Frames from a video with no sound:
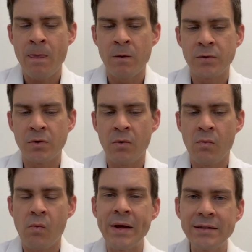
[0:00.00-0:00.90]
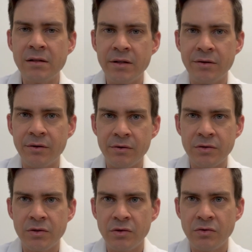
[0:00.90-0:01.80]
So when to clean your
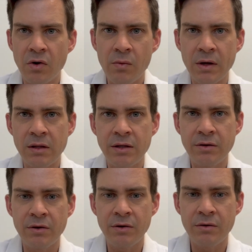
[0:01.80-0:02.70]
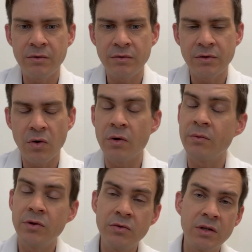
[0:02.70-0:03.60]
nose. You don't want to clean your nose, or
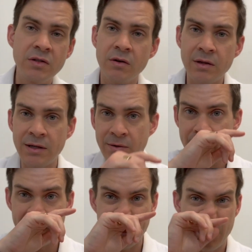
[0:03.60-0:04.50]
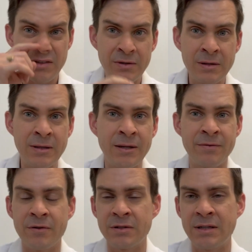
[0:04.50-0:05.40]
you can start cleaning it whenever. You can clean it the
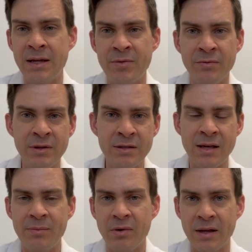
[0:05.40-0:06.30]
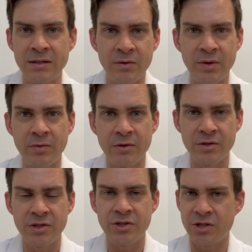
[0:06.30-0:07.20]
first day, but really at that point I tell people to
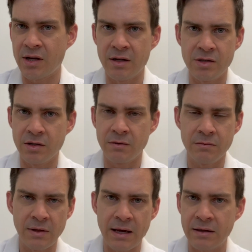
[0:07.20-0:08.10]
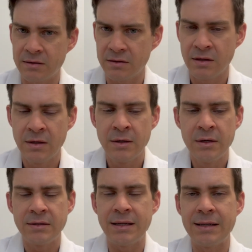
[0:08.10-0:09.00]
just kind of chill, relax,
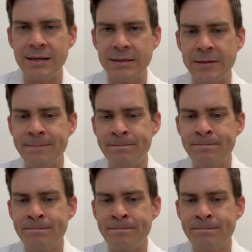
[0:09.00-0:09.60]
take it easy.